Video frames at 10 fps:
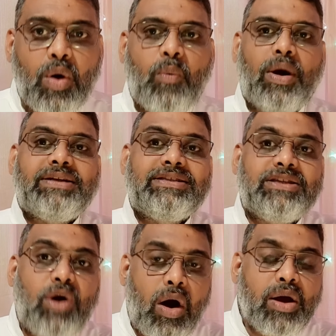what is
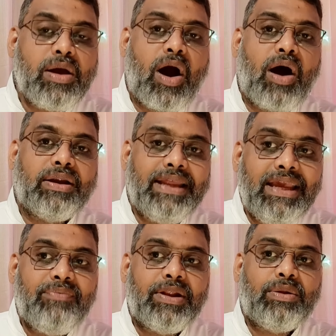going on
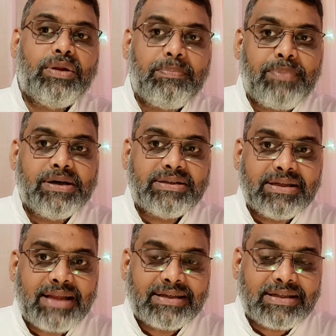even though the
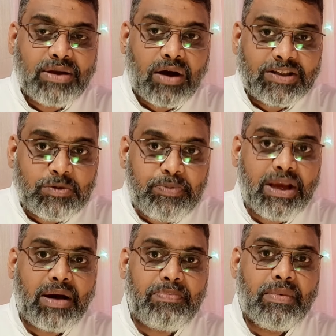person does not
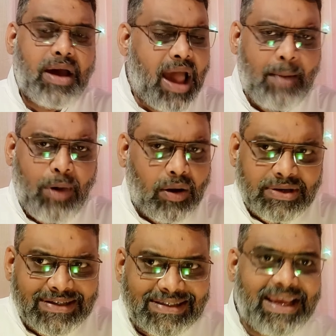speak up about
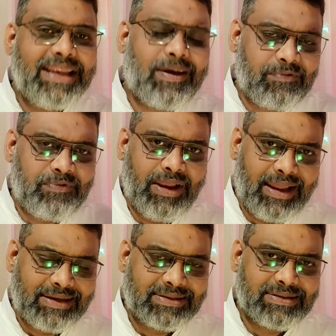his inner
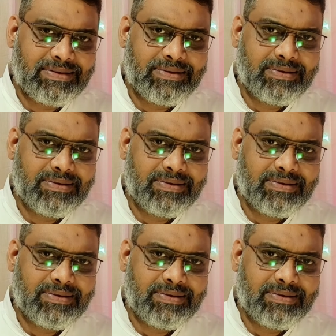feelings.